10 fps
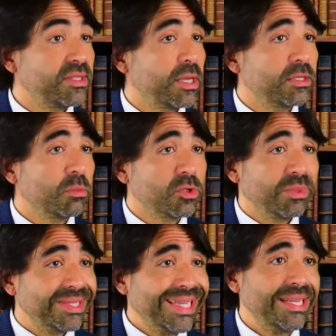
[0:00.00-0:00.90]
These cells
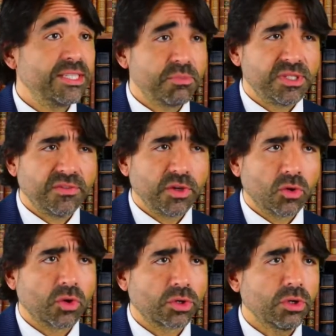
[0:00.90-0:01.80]
must maintain a
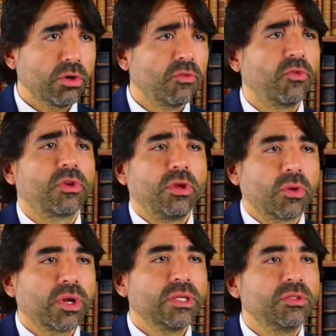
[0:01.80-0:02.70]
specific order for the
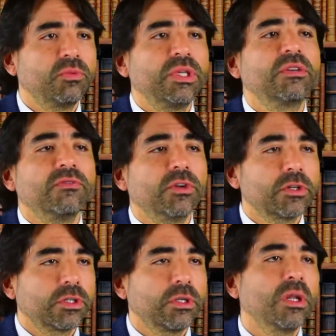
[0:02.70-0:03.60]
organ to be
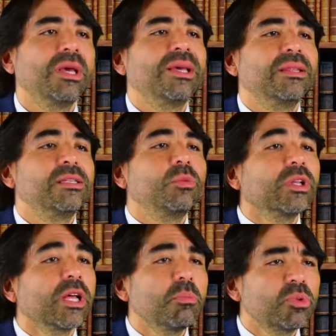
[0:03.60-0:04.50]
converted. This
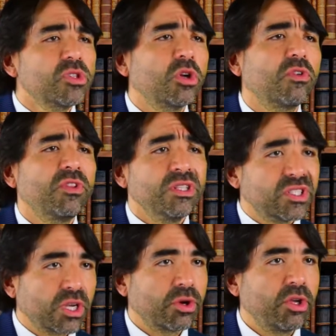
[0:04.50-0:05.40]
will help preserve the
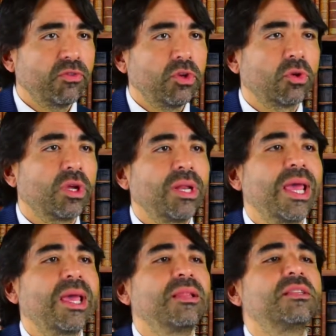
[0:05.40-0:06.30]
integrity of the organ
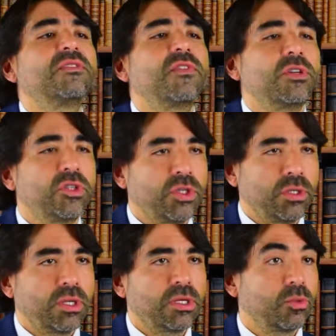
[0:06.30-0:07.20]
and its
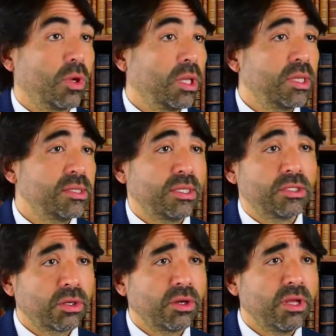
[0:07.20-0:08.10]
function, as well as the
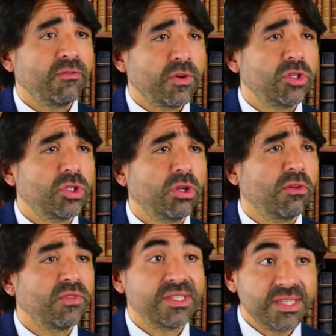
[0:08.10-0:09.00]
integrity and function
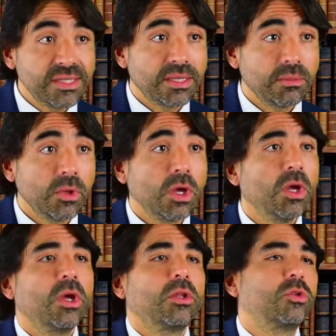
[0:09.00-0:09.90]
of the system
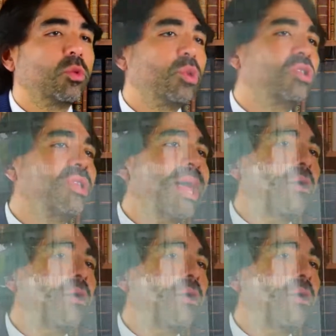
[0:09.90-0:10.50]
to which